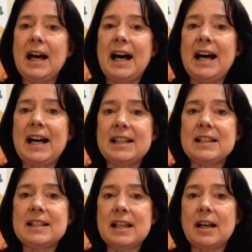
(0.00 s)

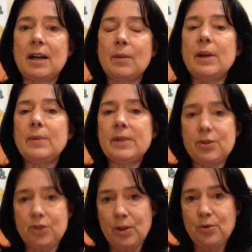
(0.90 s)
and worked with the
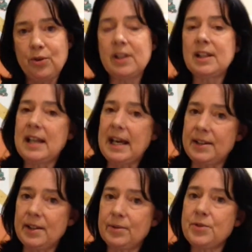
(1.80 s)
children and
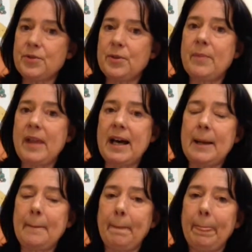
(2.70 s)
adults from there